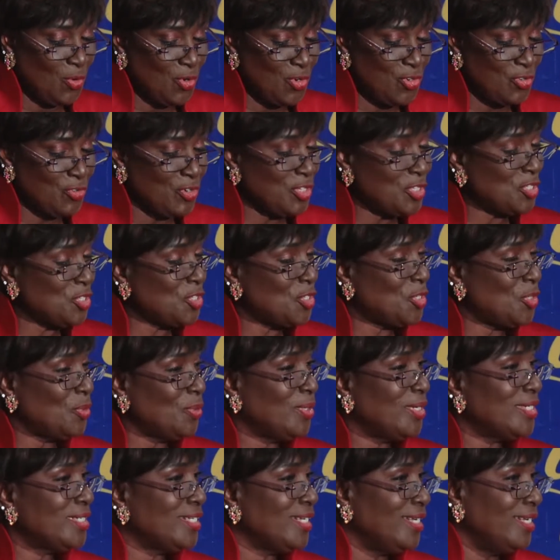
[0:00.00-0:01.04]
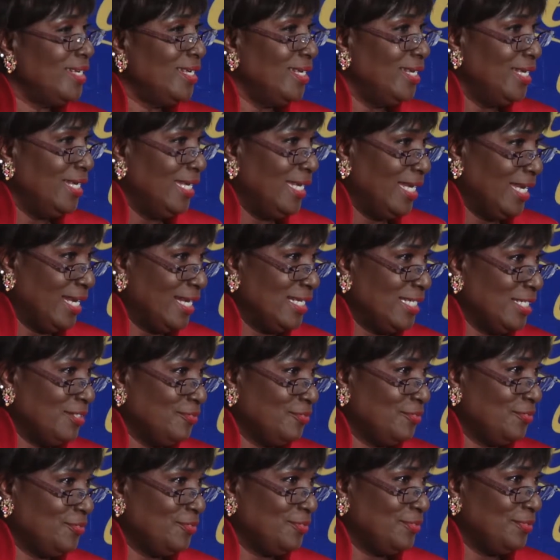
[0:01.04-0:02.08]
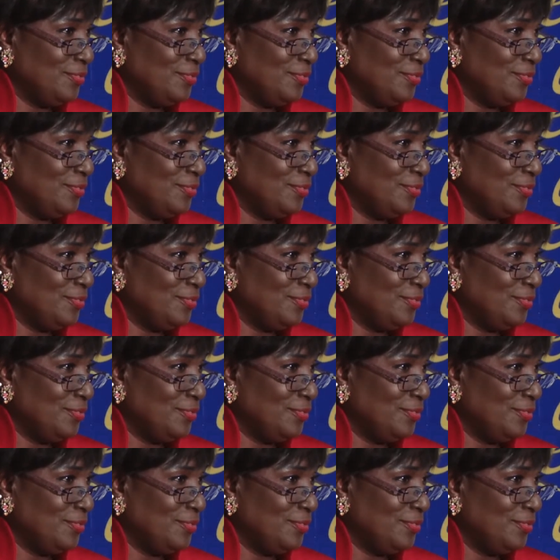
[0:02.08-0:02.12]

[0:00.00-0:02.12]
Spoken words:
Audrey Stewart Inchcliffe.